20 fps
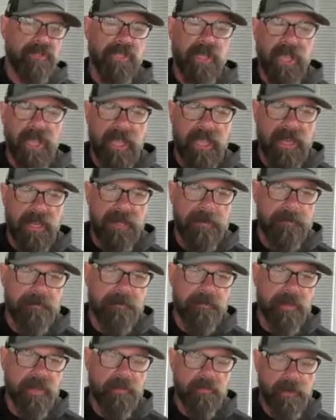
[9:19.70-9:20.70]
guy
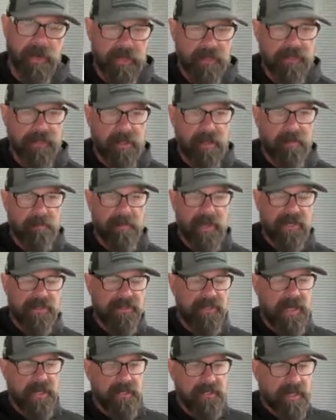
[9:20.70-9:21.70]
ratio
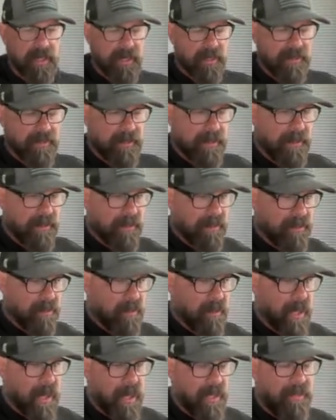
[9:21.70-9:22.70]
based on
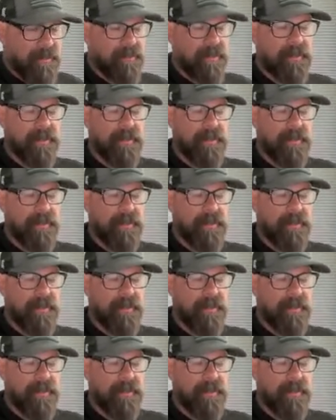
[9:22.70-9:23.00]
your height.